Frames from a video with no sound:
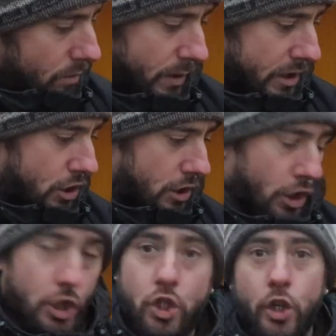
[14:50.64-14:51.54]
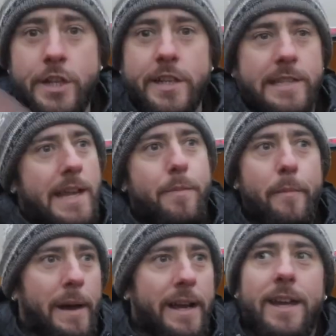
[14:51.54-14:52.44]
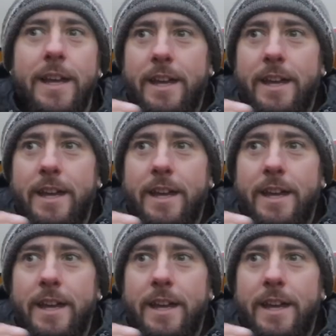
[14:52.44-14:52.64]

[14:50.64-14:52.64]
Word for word: which you can chuck in your sleeping bag.